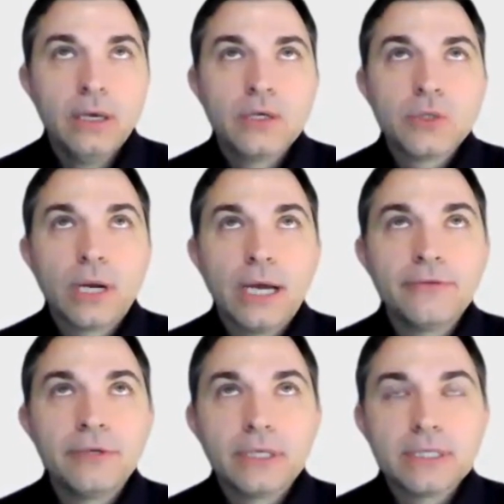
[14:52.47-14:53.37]
So what
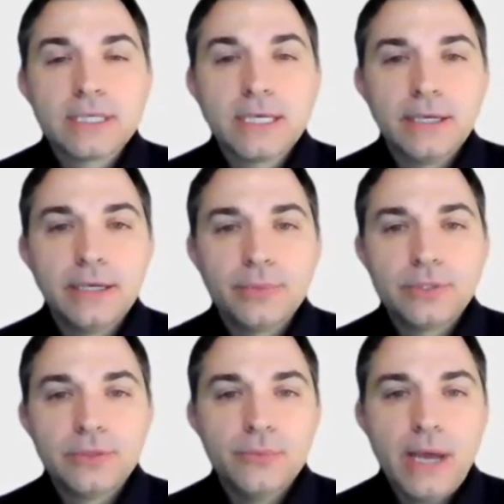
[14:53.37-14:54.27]
I've done is set it up
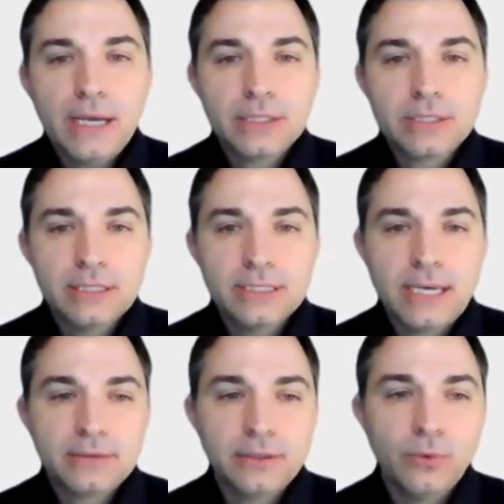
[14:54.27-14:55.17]
to match
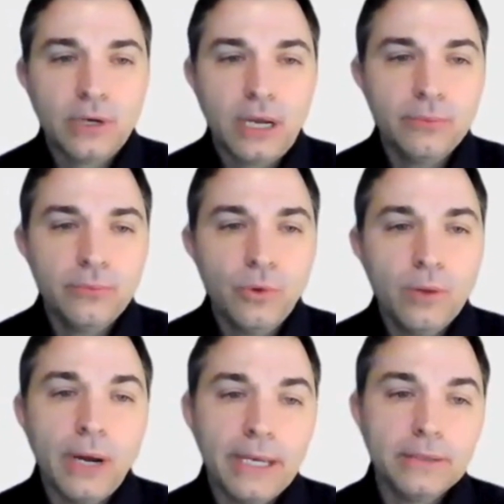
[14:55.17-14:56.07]
exactly what
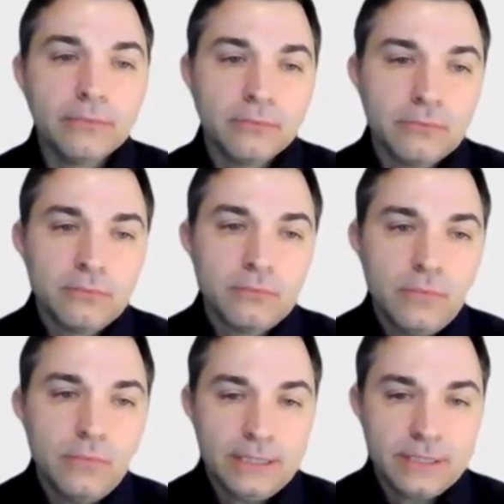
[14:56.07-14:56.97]
my
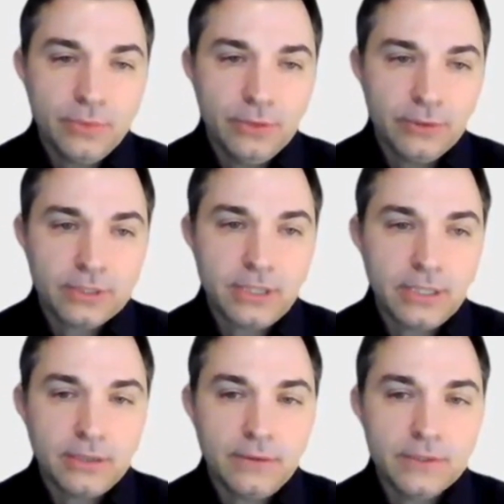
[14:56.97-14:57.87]
estimate looks
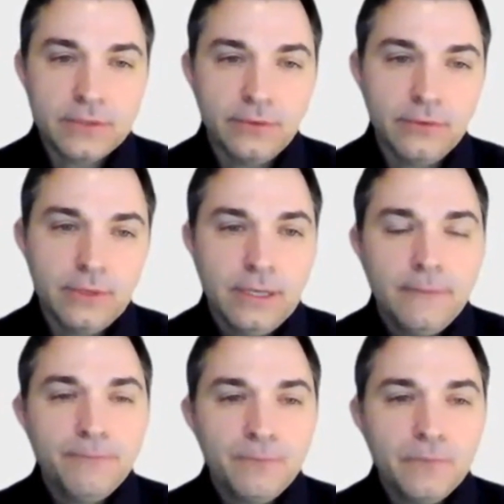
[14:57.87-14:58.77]
like. And so
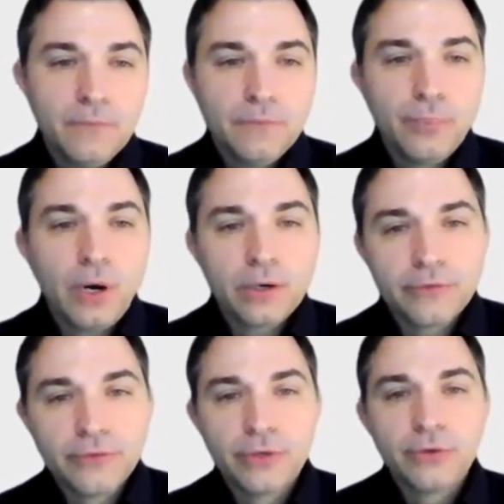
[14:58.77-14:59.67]
part
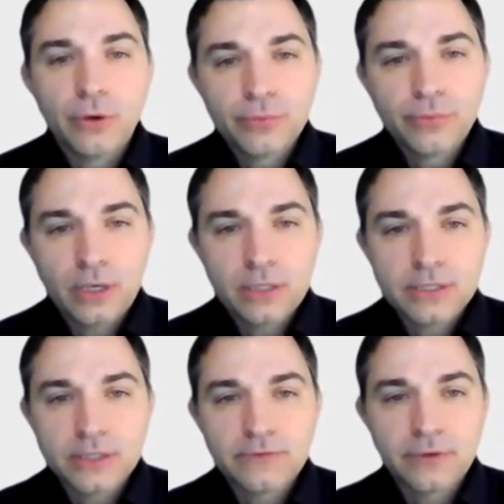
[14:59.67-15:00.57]
of the growth
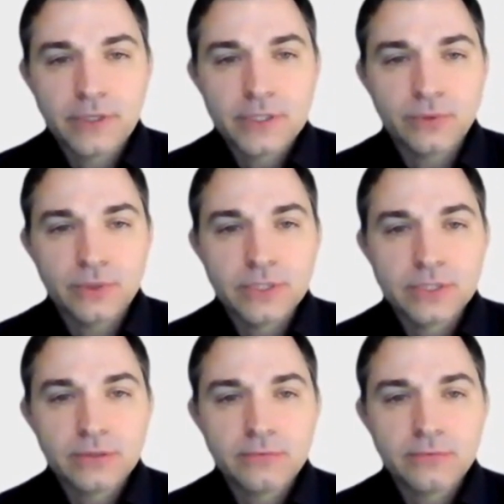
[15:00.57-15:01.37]
process for us was